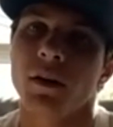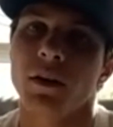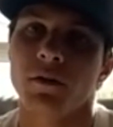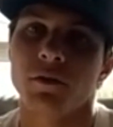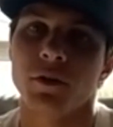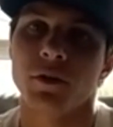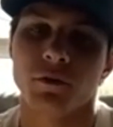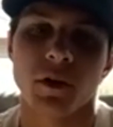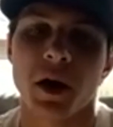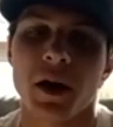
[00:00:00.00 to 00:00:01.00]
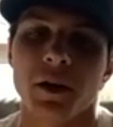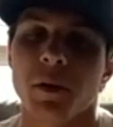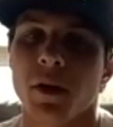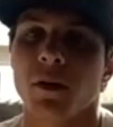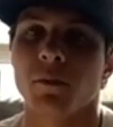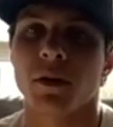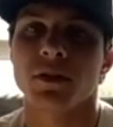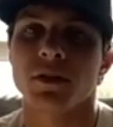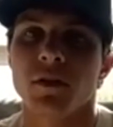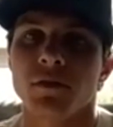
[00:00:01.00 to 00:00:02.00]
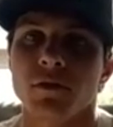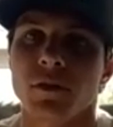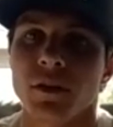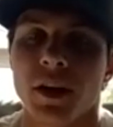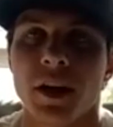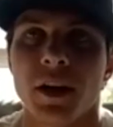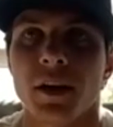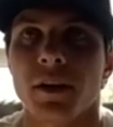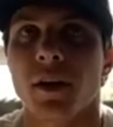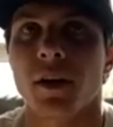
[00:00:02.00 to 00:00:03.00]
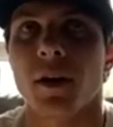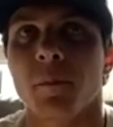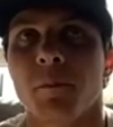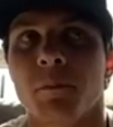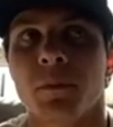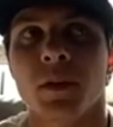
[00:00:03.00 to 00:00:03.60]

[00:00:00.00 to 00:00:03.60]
if you if I had to bet on myself and um,